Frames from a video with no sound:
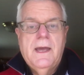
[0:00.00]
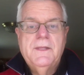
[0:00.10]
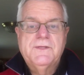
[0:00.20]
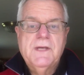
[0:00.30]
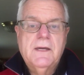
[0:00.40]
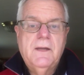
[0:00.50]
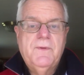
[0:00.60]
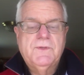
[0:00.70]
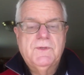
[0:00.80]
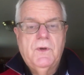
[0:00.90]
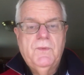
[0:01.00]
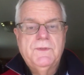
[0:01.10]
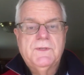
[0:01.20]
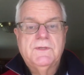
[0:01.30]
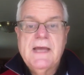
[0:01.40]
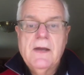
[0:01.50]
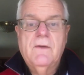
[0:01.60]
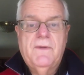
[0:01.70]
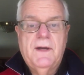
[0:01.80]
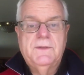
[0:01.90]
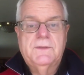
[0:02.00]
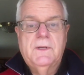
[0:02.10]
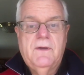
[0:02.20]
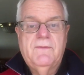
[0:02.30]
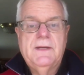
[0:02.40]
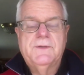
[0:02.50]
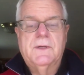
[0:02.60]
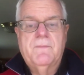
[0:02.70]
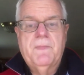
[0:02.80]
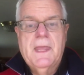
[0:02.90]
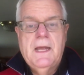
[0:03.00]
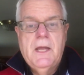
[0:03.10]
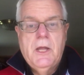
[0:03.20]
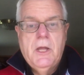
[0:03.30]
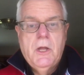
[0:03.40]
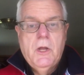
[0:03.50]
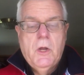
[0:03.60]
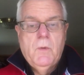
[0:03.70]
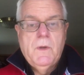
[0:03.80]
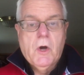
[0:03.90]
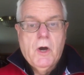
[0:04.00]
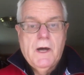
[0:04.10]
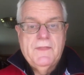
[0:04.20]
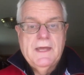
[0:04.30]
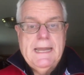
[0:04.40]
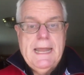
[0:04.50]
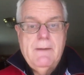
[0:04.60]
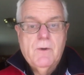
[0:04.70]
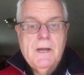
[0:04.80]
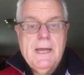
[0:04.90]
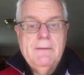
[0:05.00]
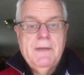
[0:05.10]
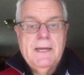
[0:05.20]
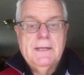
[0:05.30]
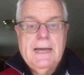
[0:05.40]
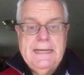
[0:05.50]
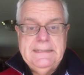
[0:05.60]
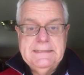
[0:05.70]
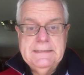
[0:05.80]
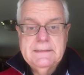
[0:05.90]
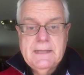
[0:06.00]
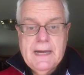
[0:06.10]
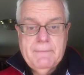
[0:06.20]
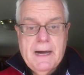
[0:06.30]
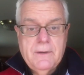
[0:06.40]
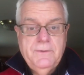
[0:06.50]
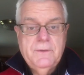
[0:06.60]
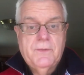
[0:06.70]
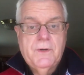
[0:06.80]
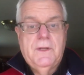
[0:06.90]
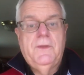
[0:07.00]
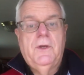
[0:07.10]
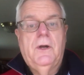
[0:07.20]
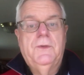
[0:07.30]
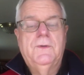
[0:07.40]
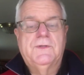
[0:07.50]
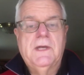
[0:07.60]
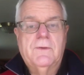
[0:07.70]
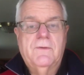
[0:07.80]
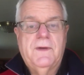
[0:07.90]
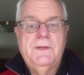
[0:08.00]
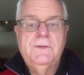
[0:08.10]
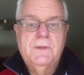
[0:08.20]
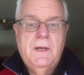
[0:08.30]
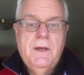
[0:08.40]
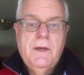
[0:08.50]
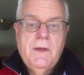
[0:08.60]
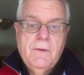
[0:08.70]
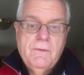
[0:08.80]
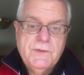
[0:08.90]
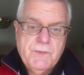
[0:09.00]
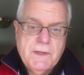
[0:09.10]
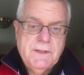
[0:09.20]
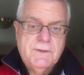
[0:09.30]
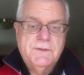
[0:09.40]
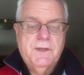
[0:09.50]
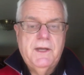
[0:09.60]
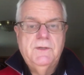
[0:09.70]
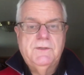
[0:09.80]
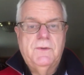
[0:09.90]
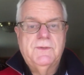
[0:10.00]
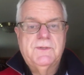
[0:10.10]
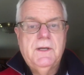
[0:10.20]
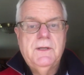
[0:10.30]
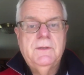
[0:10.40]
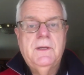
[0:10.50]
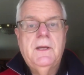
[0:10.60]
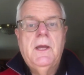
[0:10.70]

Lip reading: The second episode was the sacrifice of Isaac. Recall that Abraham had Isaac bound and put on the altar of sacrifice, was ready to slay his own son